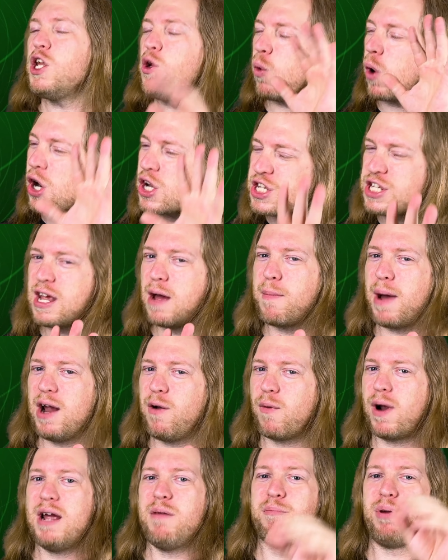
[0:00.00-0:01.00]
you are
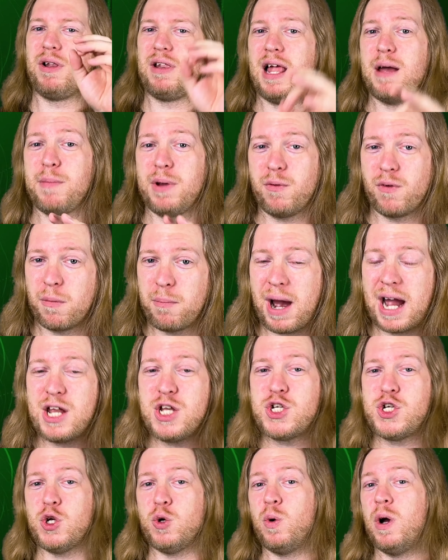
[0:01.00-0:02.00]
semi-right, but let me
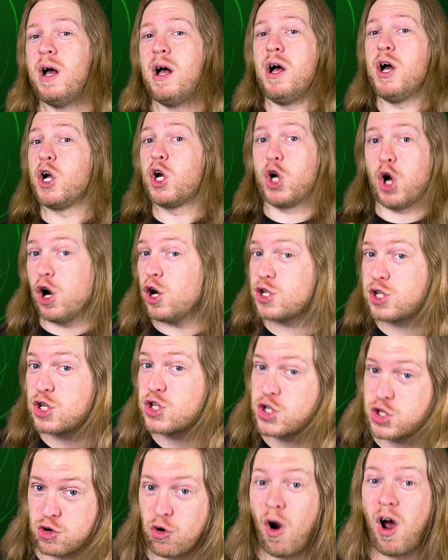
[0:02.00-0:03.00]
remind you, Curse of
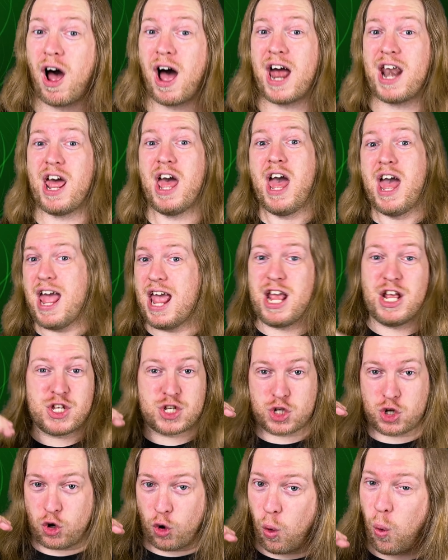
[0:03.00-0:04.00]
Strahd
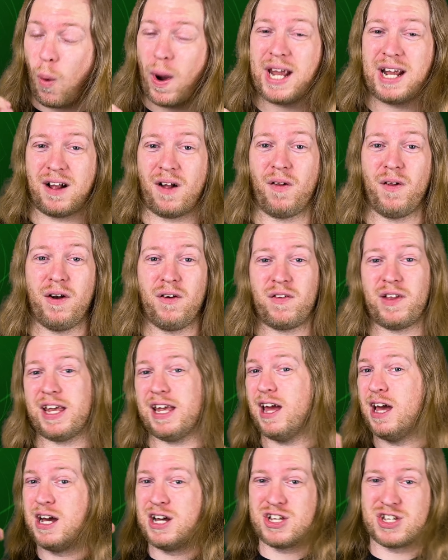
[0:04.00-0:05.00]
is quite
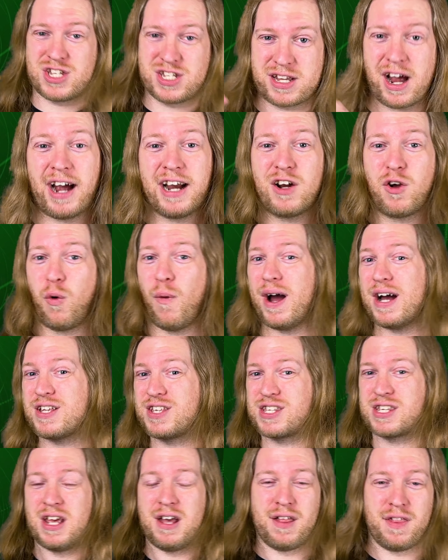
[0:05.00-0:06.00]
clearly side
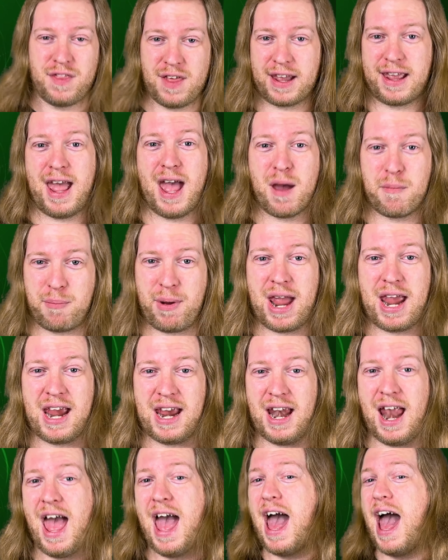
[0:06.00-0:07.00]
quests the
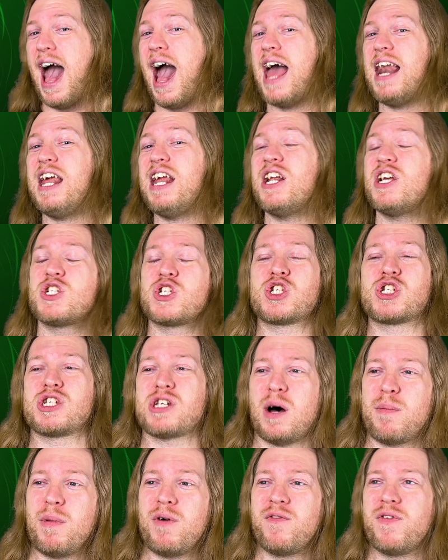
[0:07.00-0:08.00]
campaign, and it is
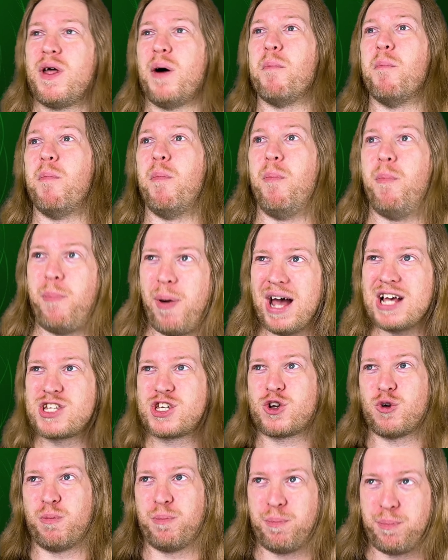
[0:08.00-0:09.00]
some of the
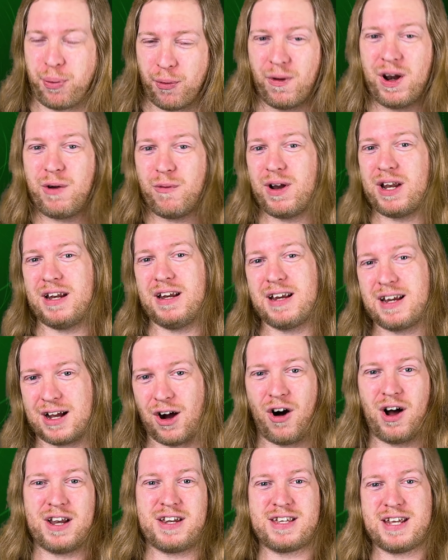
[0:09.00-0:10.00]
best pre-written
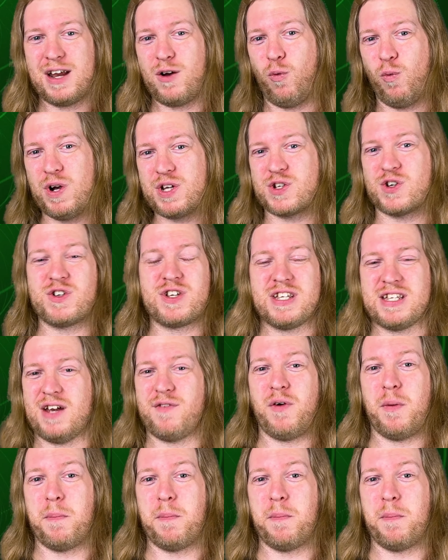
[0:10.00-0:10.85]
content Wizards has ever